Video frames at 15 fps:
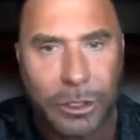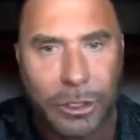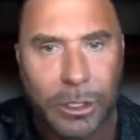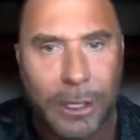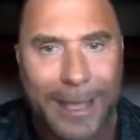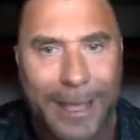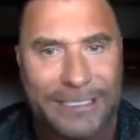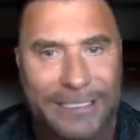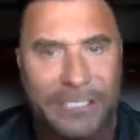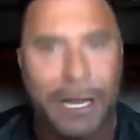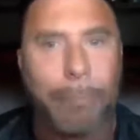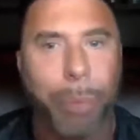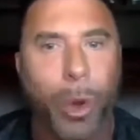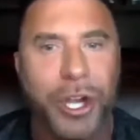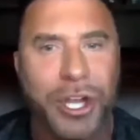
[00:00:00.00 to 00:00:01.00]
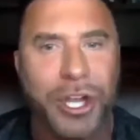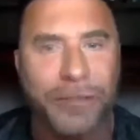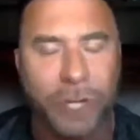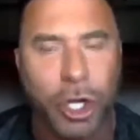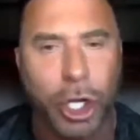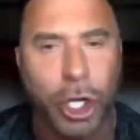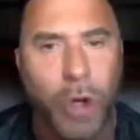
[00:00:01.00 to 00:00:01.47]
at some point you have to
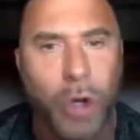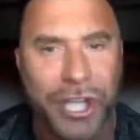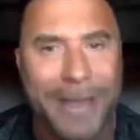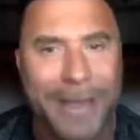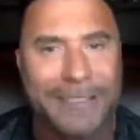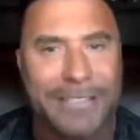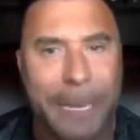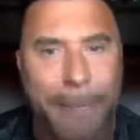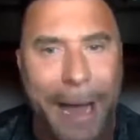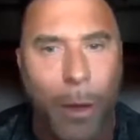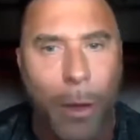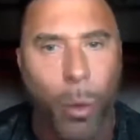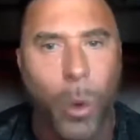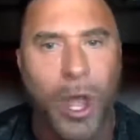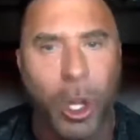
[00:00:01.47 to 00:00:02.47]
negotiate and say, my will